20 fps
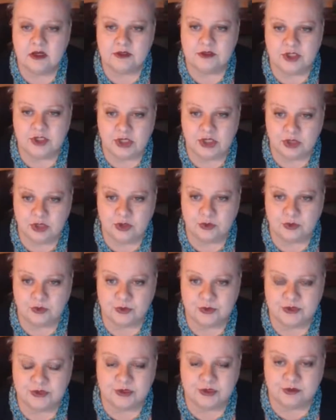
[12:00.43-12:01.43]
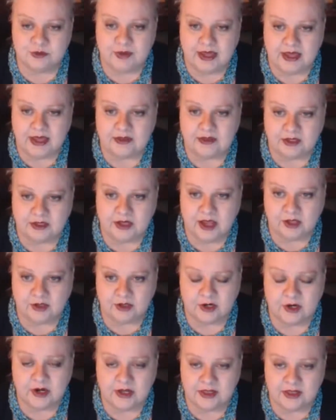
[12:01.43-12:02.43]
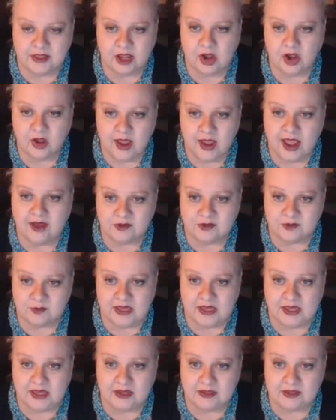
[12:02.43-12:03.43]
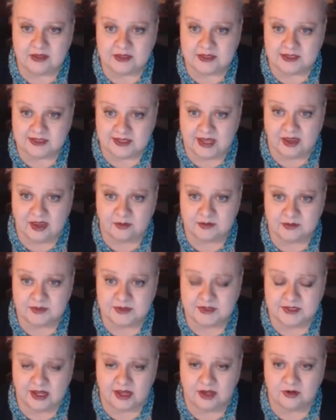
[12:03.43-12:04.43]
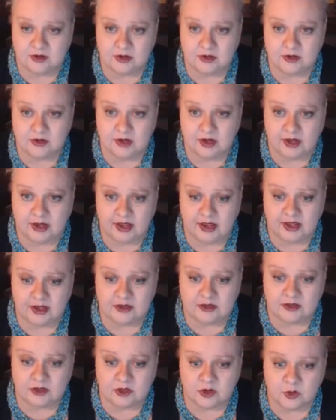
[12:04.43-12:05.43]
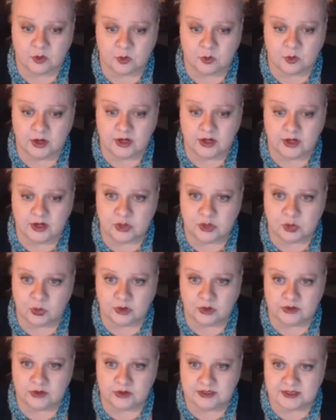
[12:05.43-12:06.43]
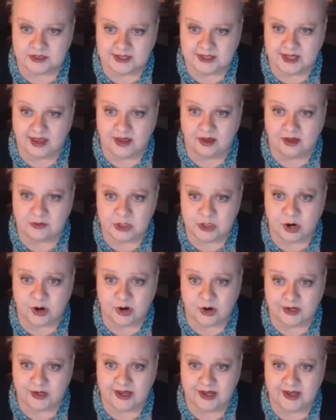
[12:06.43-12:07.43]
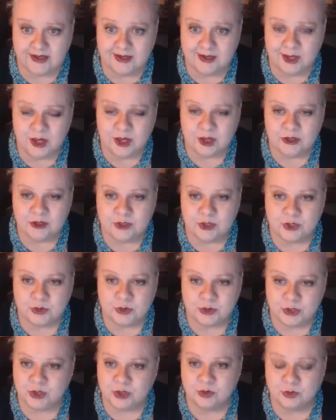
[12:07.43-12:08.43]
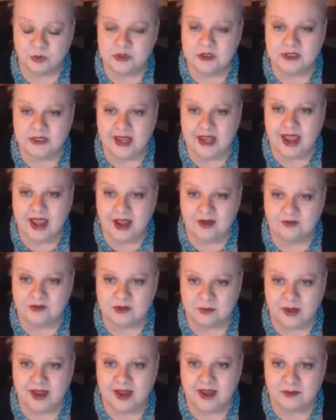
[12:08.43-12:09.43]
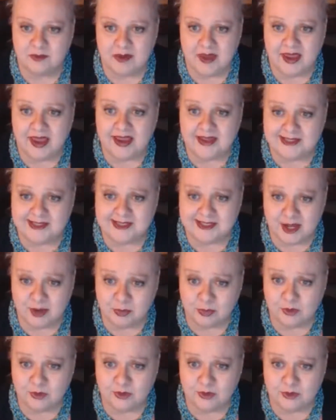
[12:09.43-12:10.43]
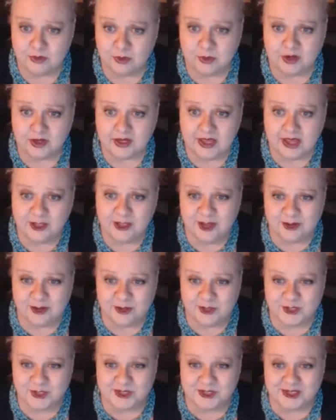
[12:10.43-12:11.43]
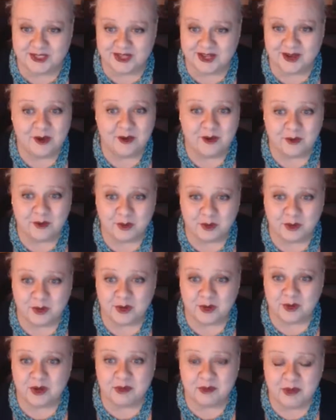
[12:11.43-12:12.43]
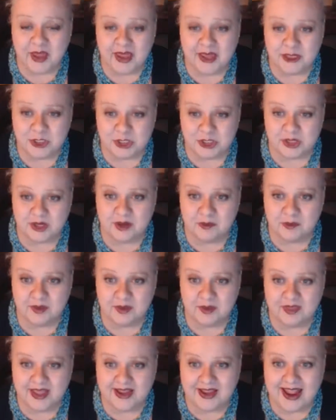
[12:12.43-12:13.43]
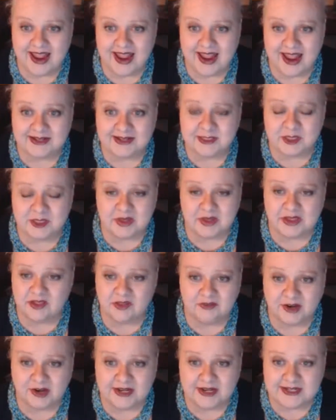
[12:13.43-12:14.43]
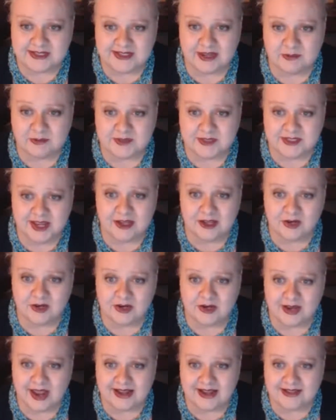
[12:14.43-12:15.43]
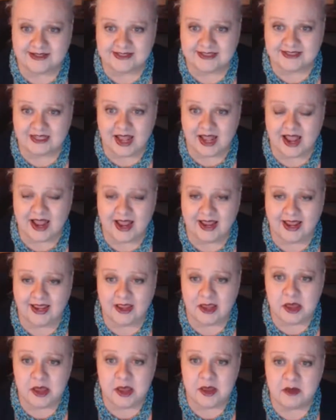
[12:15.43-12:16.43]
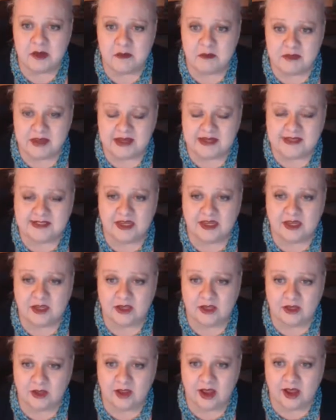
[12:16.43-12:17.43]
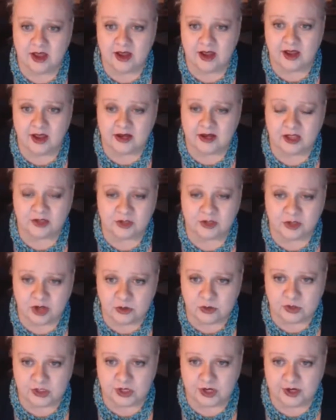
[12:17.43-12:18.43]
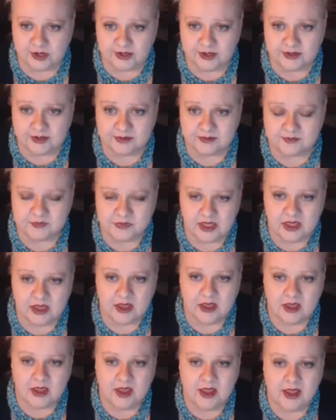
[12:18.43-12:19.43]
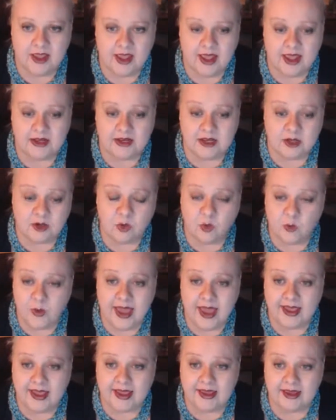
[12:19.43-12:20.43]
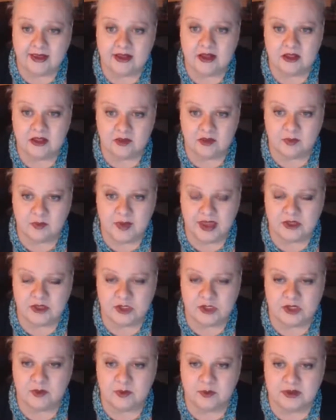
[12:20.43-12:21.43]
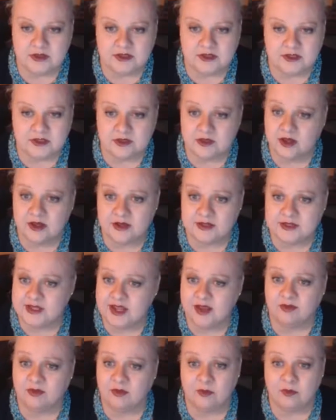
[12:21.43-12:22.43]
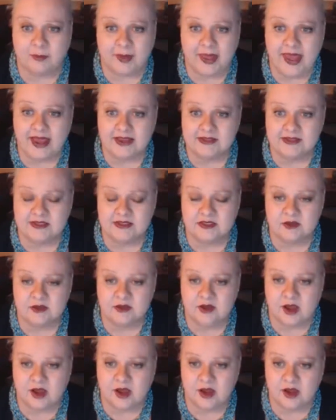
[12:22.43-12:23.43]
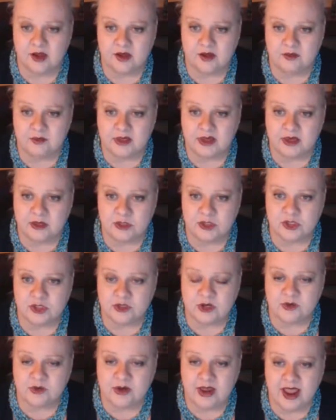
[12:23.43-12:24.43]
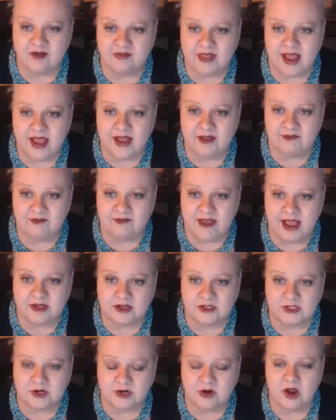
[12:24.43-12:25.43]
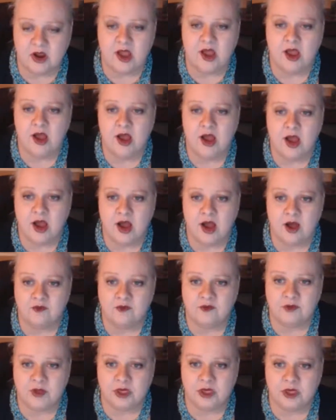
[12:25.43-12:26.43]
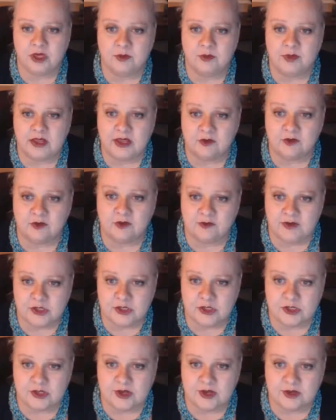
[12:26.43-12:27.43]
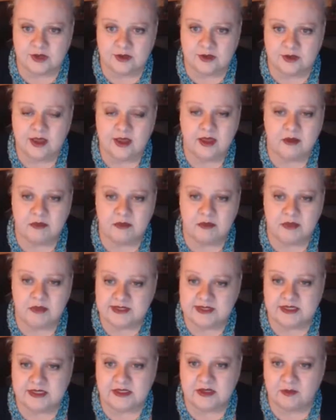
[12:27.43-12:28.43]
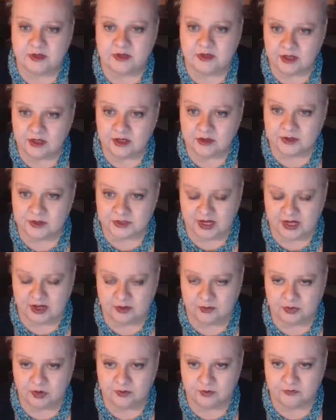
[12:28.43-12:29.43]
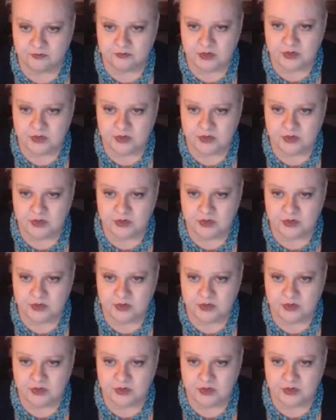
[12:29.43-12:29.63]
to use to make the color, and they all have to meet the same standard, and they're working towards the same target. So do you really have to buy a paint sample, or can you just order a paint chip that has to meet the very same standard as the guy mixing a color to go jug? And in a way, the paint chip is a safer bet because you don't have that factor of human intervention mixing up the color sample.